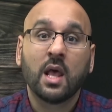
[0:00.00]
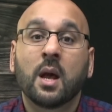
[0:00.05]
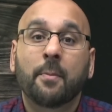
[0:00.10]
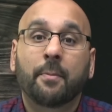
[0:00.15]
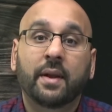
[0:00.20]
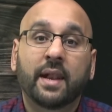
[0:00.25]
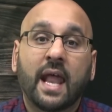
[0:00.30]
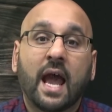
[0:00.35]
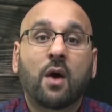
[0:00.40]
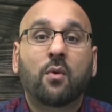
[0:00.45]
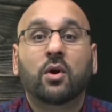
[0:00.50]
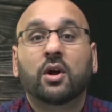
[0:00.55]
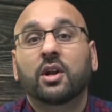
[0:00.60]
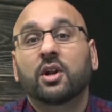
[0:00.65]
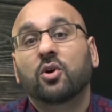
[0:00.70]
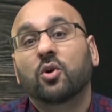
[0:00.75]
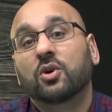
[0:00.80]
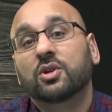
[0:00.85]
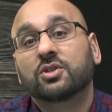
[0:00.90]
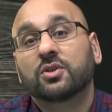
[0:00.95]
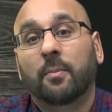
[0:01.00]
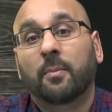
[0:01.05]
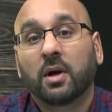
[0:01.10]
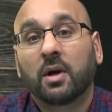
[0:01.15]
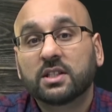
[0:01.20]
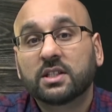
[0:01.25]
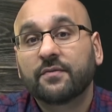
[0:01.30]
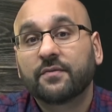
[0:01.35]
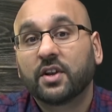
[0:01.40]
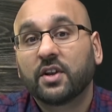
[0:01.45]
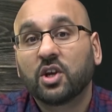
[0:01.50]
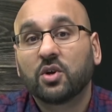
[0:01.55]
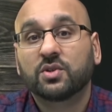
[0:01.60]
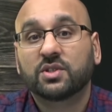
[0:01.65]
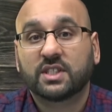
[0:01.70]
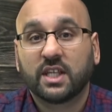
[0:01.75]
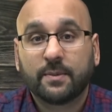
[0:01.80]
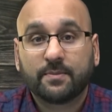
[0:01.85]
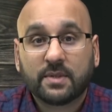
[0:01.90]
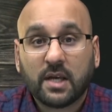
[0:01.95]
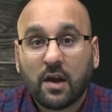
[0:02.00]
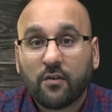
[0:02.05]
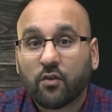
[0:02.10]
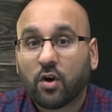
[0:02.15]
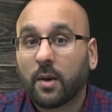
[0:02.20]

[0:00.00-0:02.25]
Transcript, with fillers: But now we're going to go into a multi-video deep dive where